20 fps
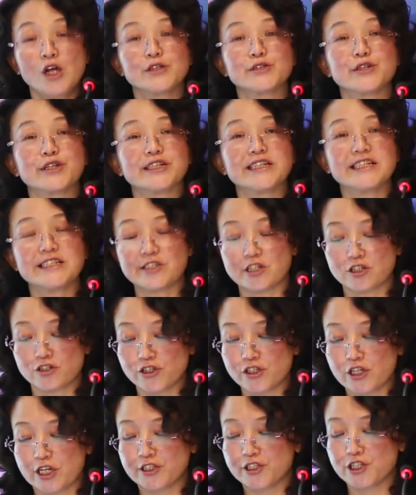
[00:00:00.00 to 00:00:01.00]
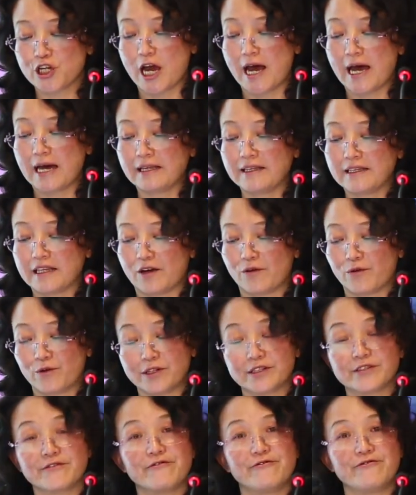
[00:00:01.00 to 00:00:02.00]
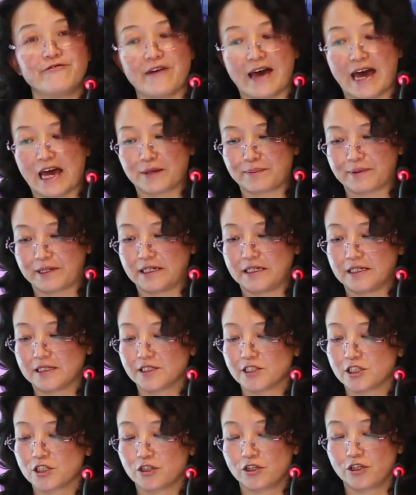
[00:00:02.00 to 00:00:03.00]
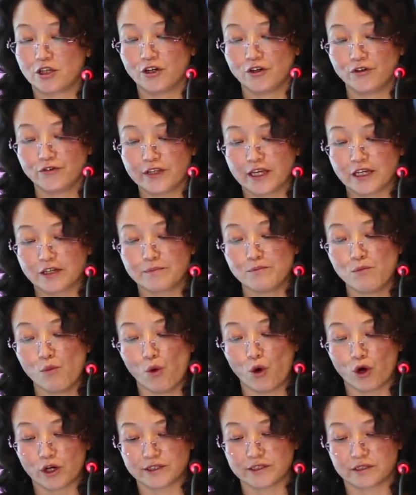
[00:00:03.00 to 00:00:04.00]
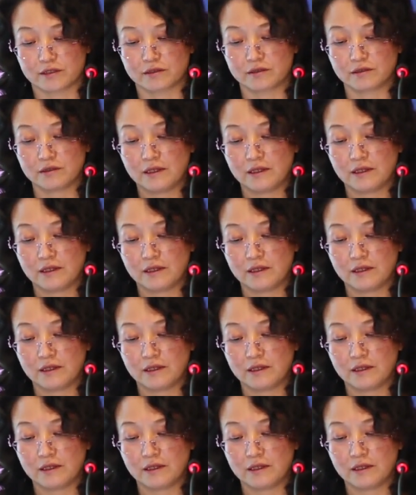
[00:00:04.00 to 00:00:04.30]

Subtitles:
Religions in China will develop its unique model